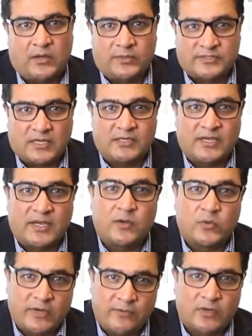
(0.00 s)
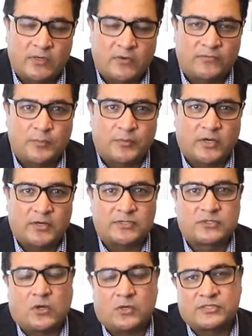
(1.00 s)
resulting in rework of the
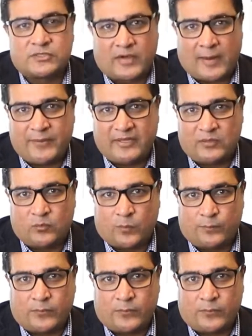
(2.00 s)
products or scrapping the